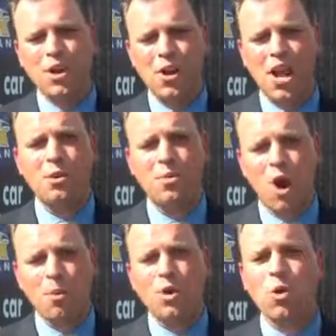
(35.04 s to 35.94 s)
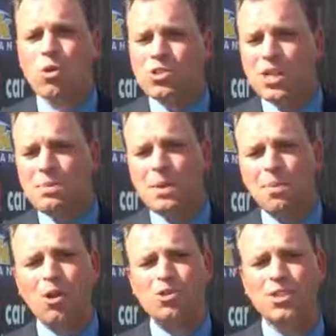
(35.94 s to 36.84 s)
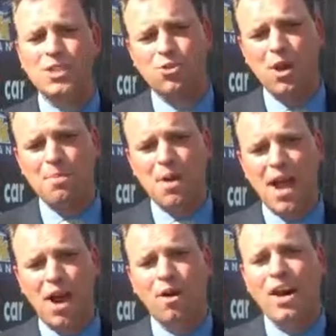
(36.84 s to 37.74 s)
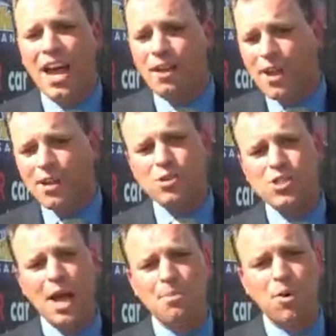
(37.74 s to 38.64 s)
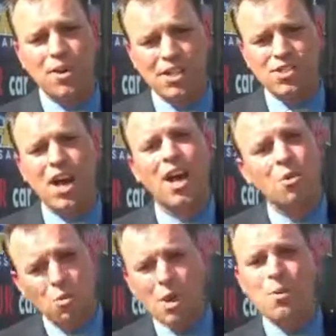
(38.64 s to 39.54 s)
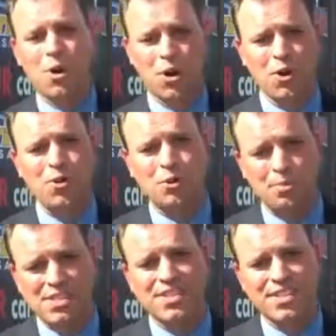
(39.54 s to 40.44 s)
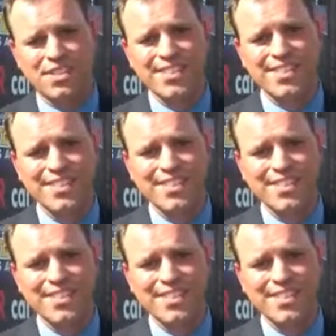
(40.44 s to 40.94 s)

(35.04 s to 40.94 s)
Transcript: internet department or see me personally, Trey Powell. At Vann York's High Point Nissan, we want to earn your business.